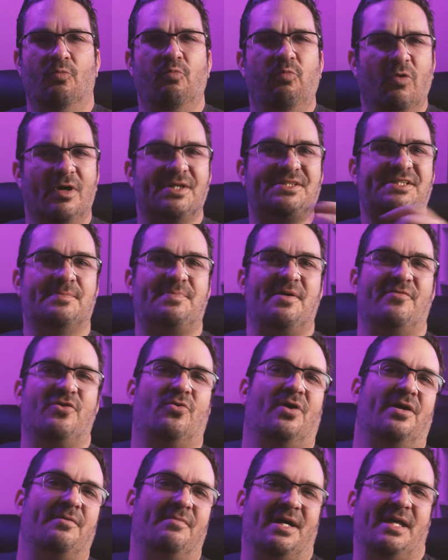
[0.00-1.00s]
What's up,
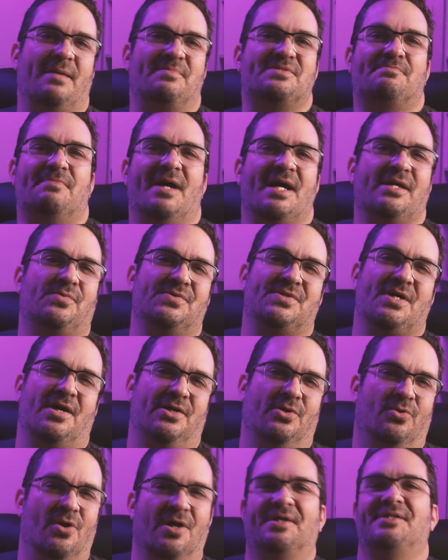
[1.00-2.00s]
everyone? My name is Mike with
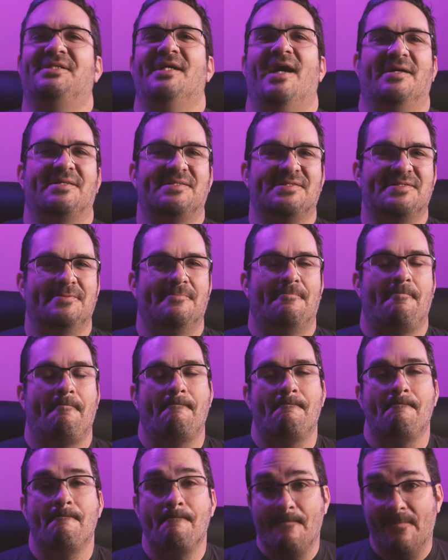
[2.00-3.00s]
Audio Arkitekts,
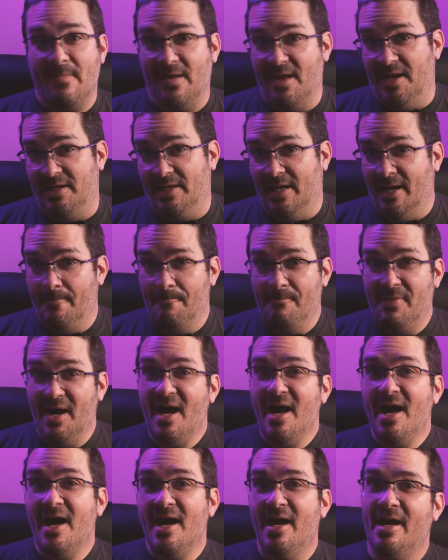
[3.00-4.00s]
and I'm
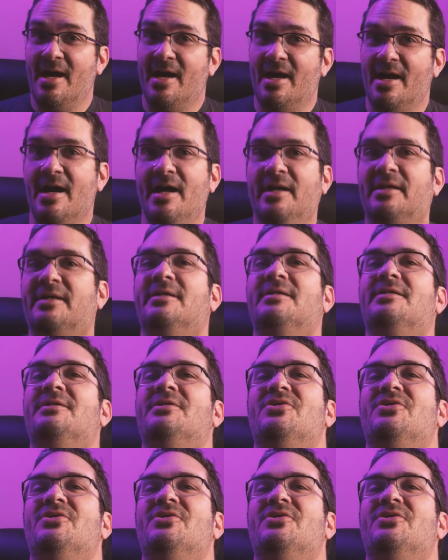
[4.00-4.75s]
back.